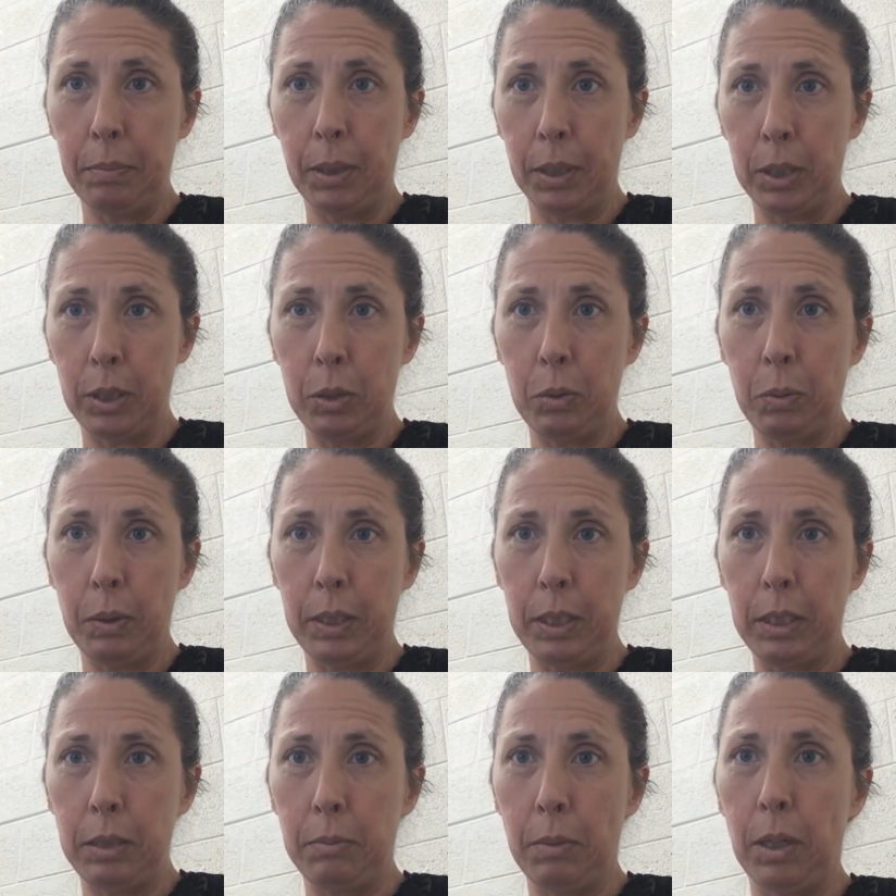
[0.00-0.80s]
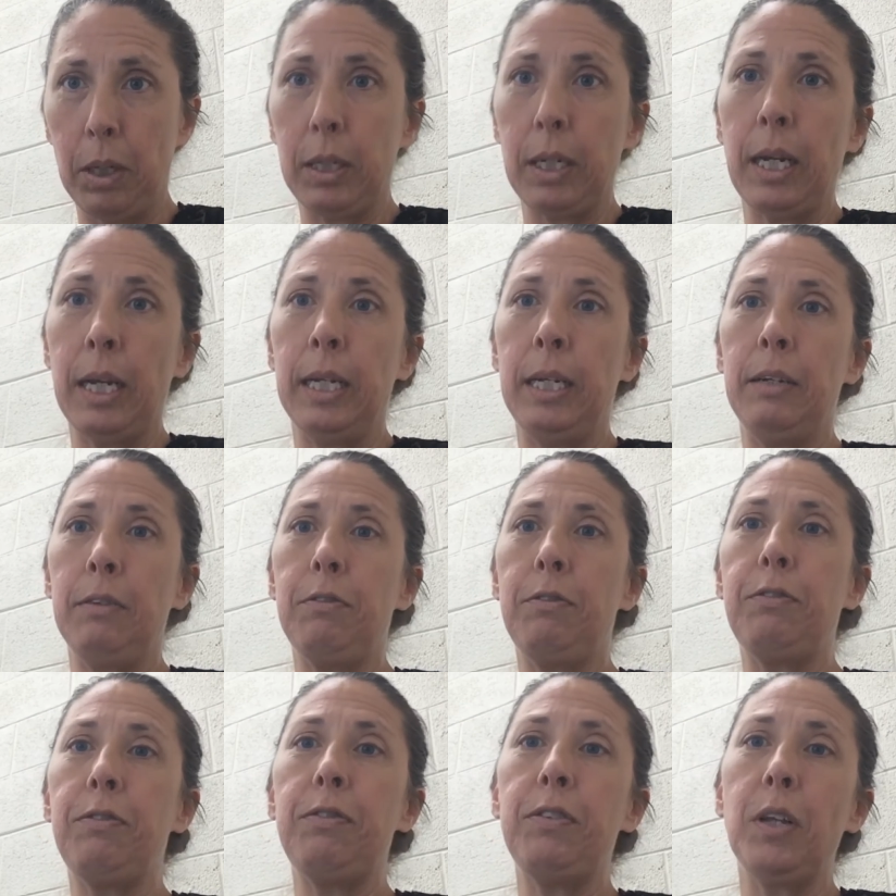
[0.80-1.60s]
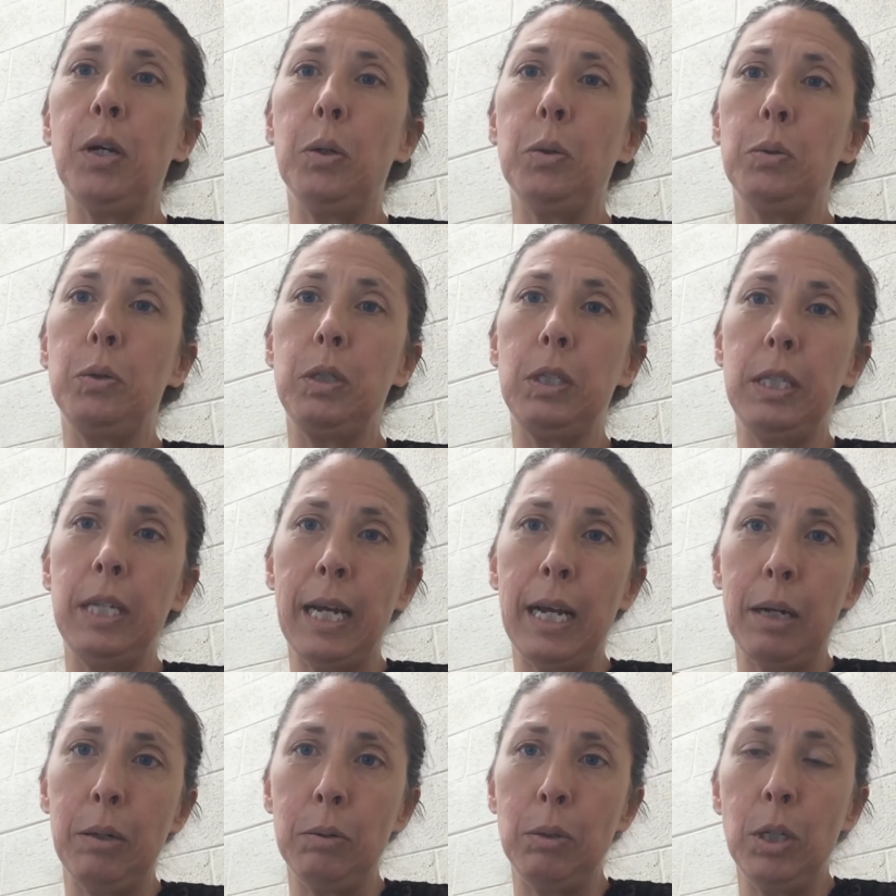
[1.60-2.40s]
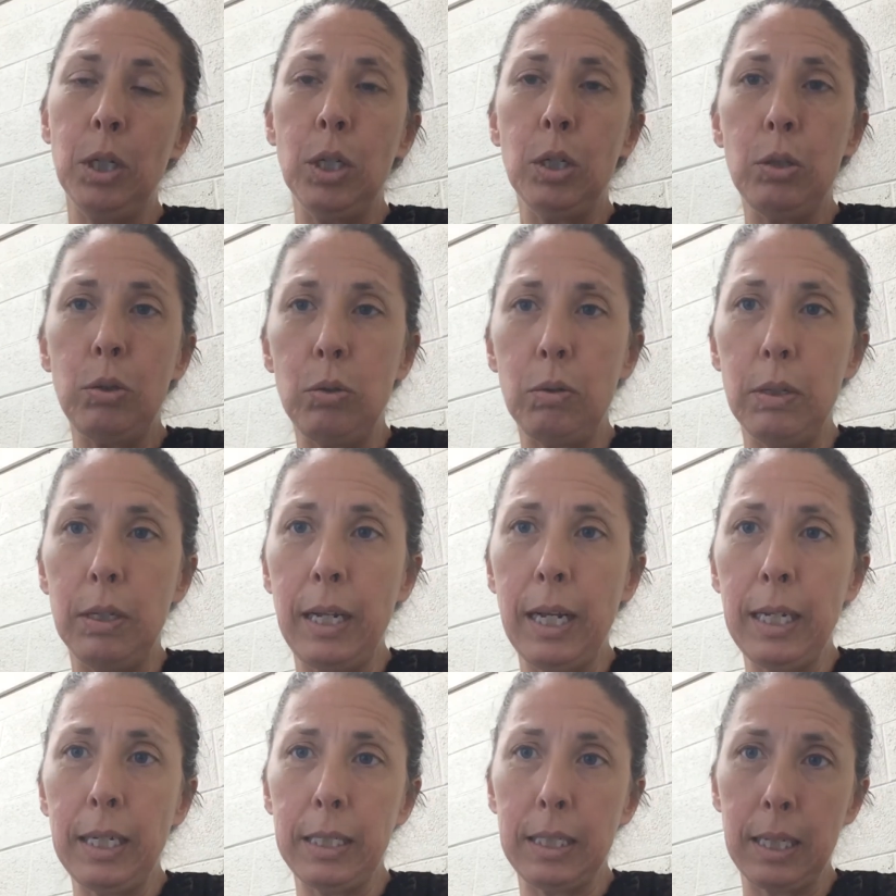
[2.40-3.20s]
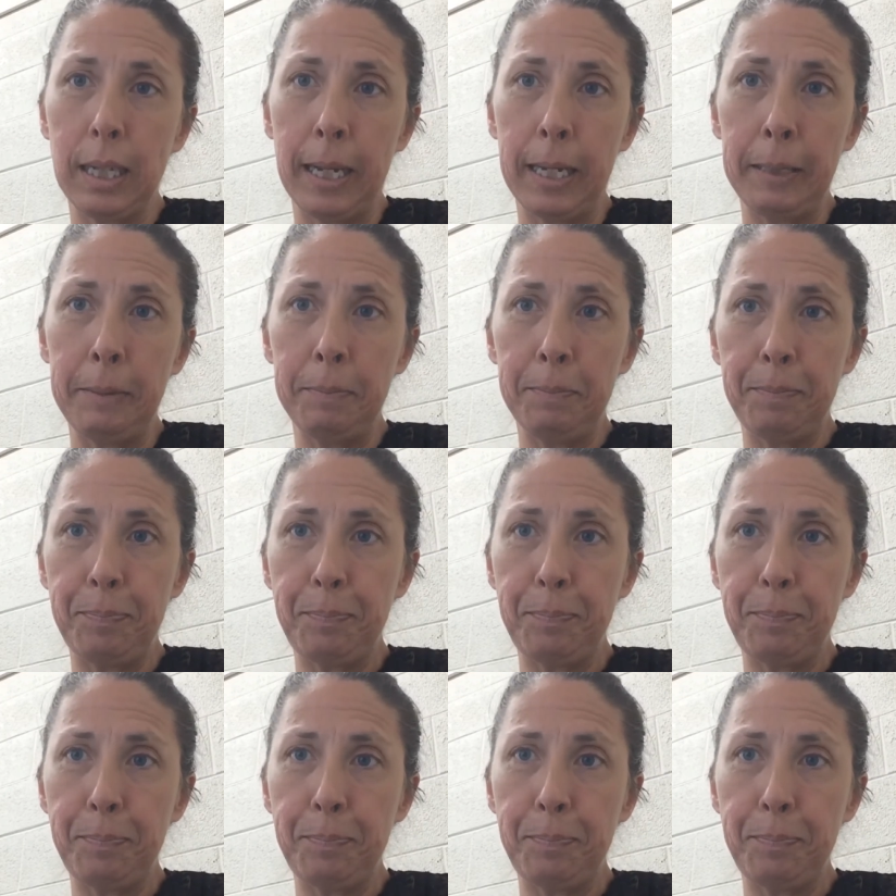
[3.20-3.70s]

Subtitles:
punctuation mark, and it flows down to the next line.